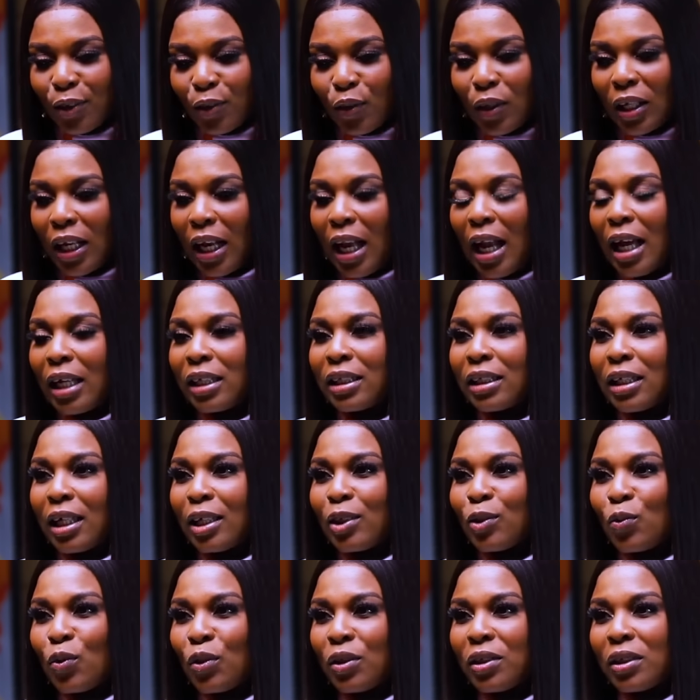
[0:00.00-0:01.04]
So the last
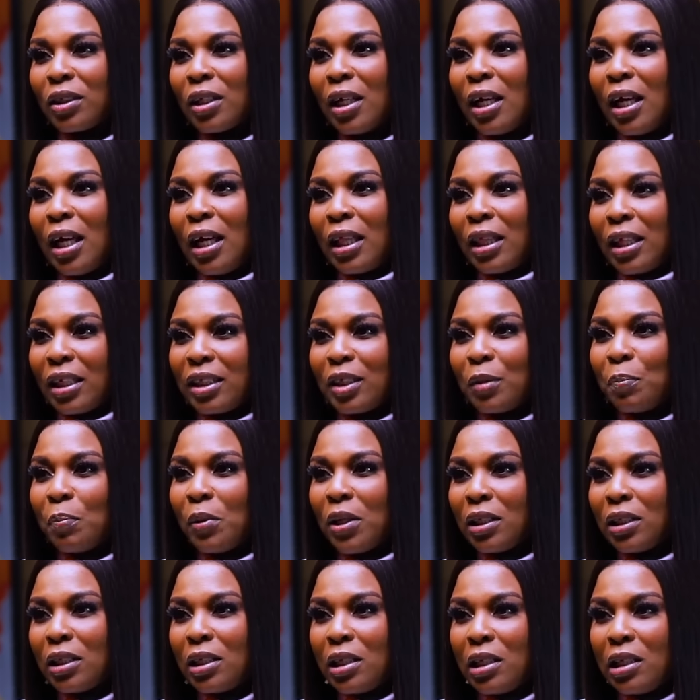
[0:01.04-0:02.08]
chance was, there's a
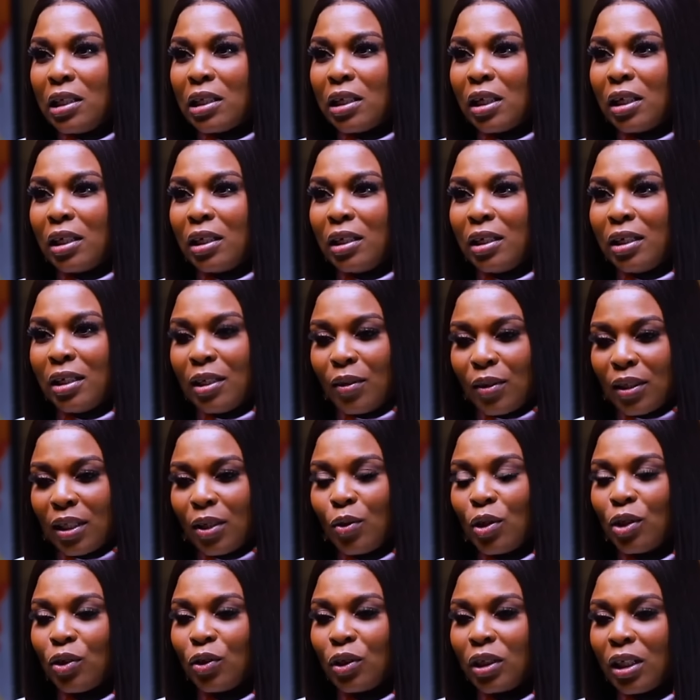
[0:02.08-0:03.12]
place in Italy,
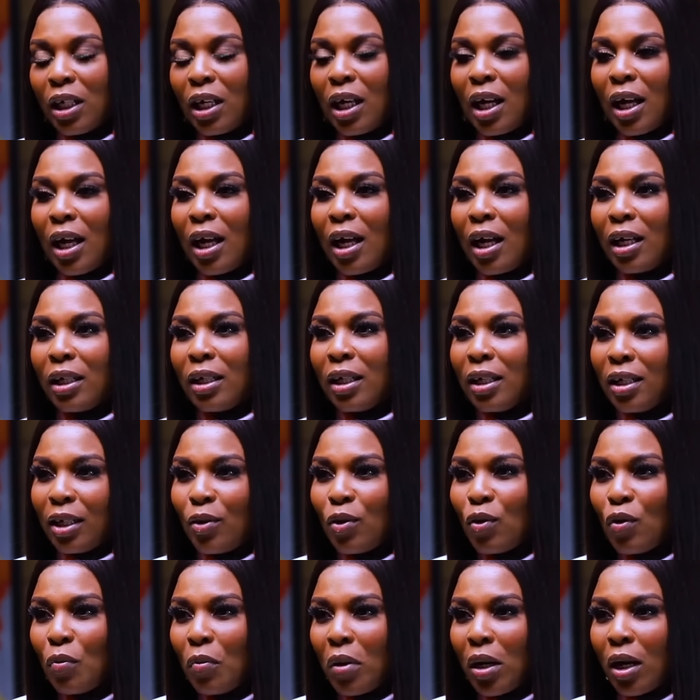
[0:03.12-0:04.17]
they're going to take her, and then
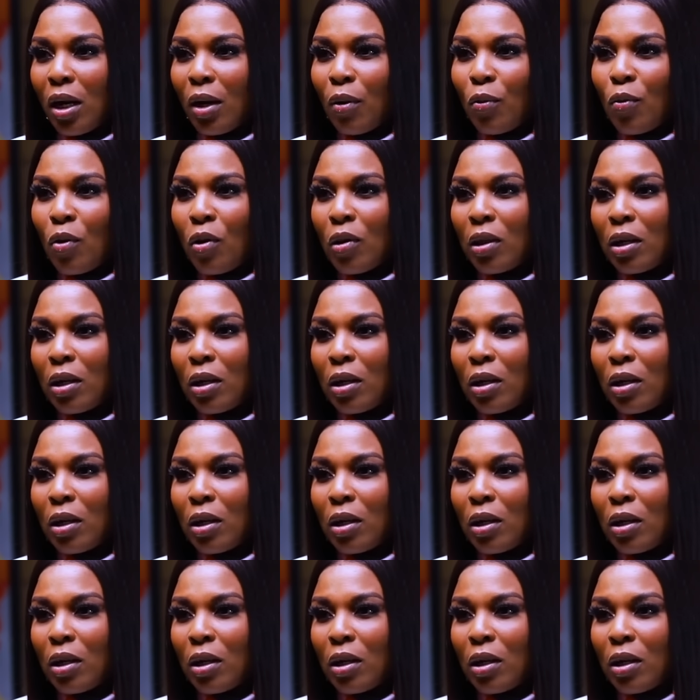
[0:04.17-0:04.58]
they're going to make her